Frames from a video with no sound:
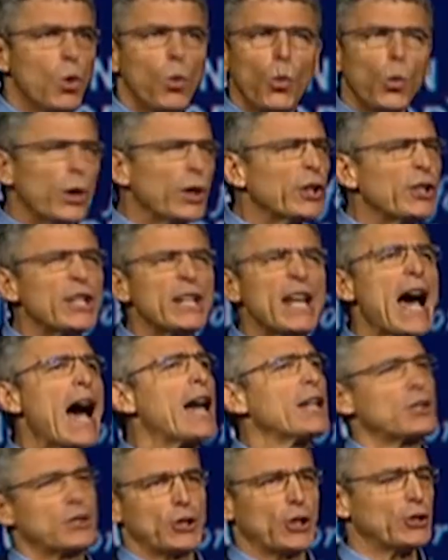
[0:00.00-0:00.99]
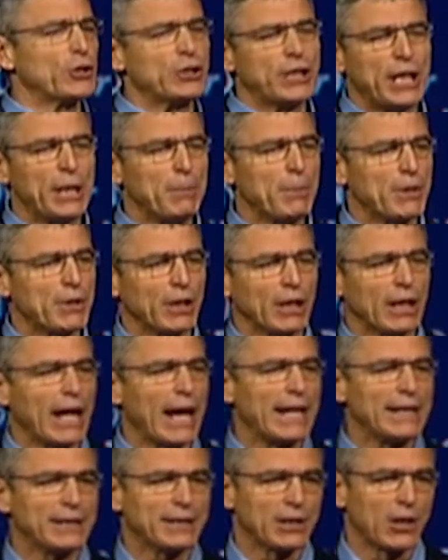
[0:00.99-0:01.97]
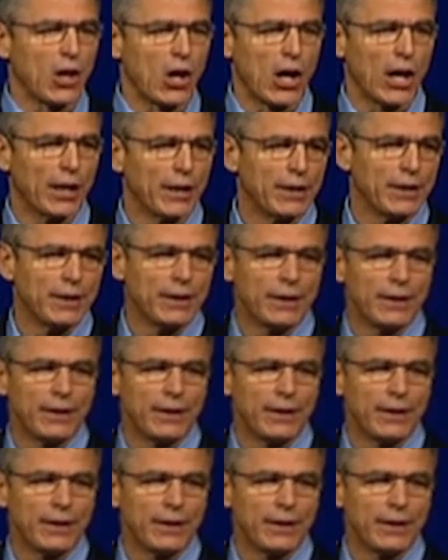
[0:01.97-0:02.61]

We're not just keeping the lights on.